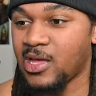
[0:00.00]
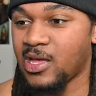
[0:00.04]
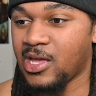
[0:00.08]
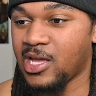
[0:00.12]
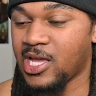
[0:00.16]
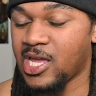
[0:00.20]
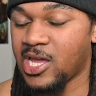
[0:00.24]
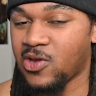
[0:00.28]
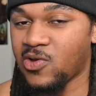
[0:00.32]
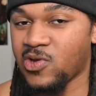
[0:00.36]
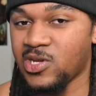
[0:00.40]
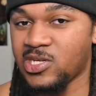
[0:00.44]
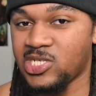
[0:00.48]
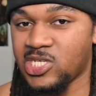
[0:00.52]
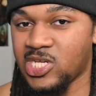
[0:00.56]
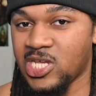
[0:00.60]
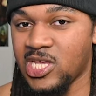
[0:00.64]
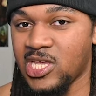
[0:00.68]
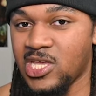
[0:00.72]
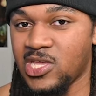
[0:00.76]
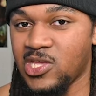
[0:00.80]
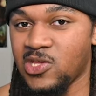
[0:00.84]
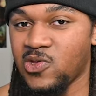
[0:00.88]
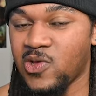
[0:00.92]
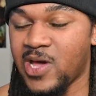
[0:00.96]

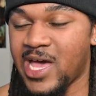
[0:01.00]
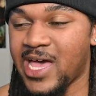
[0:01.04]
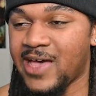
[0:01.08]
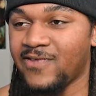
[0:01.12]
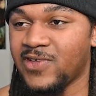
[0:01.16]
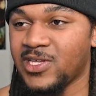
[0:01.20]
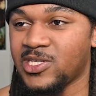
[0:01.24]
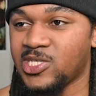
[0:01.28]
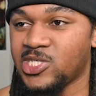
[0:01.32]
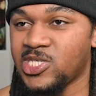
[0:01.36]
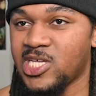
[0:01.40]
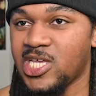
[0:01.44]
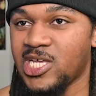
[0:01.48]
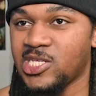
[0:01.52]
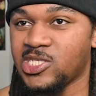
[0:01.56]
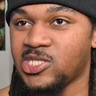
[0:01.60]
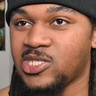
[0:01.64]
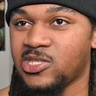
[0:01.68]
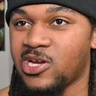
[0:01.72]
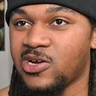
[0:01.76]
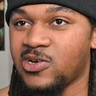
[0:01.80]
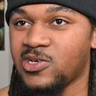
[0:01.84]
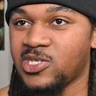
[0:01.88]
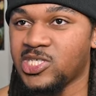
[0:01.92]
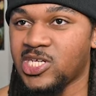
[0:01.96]
guarantee you have a
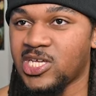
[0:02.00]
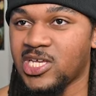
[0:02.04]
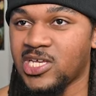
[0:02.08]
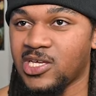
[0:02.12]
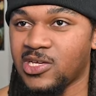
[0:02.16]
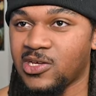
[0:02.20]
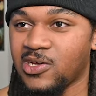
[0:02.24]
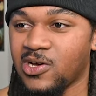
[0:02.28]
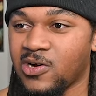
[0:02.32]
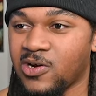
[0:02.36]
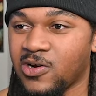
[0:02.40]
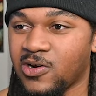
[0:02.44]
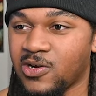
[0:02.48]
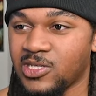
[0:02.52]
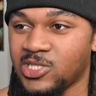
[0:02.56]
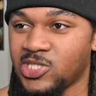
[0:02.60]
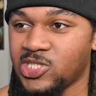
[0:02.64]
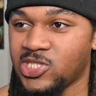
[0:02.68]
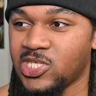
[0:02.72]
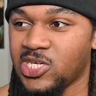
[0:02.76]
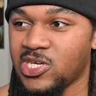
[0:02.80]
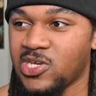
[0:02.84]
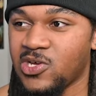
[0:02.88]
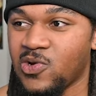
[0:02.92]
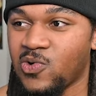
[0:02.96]
6'13" card.
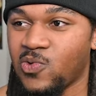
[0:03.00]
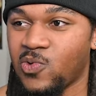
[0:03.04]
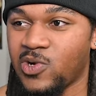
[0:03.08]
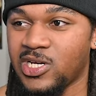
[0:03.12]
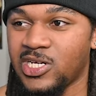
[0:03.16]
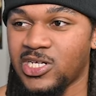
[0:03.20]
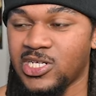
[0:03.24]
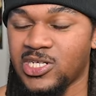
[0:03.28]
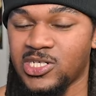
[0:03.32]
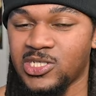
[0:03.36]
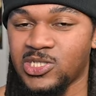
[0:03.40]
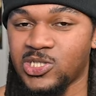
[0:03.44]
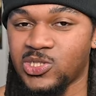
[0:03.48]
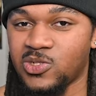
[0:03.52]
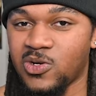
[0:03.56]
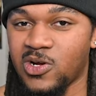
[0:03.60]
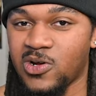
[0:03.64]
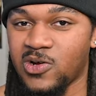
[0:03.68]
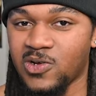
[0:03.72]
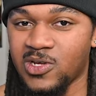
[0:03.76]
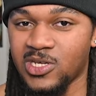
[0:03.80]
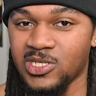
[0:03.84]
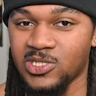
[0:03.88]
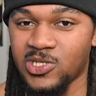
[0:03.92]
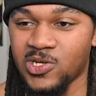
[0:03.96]
Still one of the
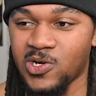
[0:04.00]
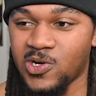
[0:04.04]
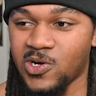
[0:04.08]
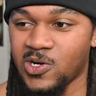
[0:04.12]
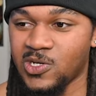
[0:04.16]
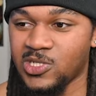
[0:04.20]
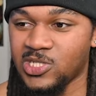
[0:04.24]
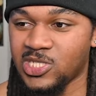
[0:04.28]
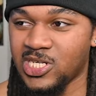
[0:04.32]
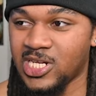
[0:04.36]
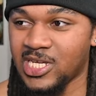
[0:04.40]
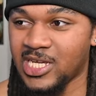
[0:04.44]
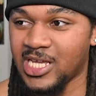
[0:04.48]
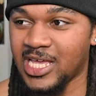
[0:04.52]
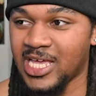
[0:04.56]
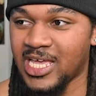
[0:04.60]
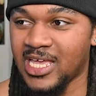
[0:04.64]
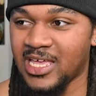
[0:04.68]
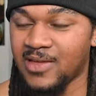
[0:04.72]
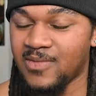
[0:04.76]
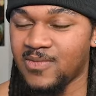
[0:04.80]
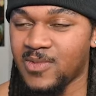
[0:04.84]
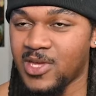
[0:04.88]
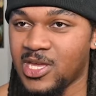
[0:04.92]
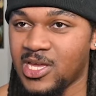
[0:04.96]
strongest cards in the
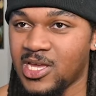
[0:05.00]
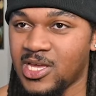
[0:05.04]
game.